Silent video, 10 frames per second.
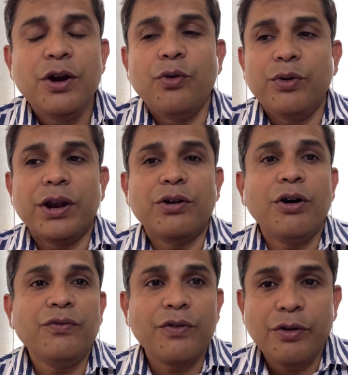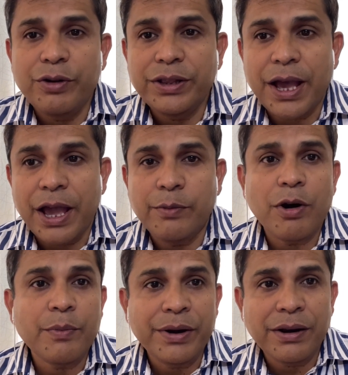we are not following the
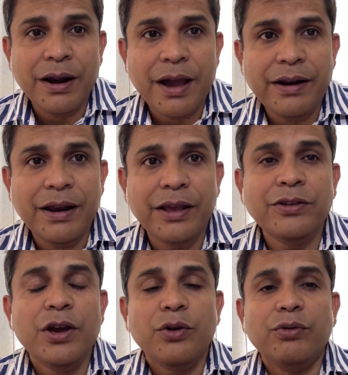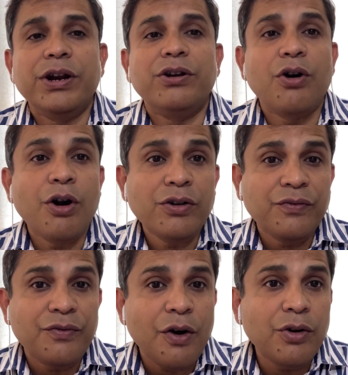environmental guidelines, we are not
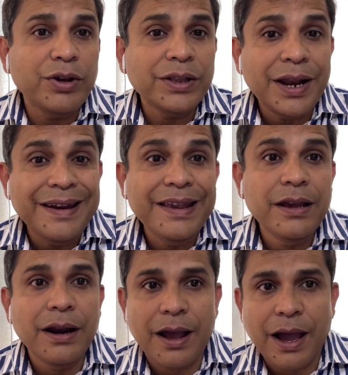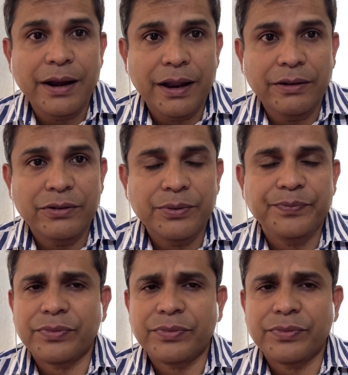following the legal guidelines.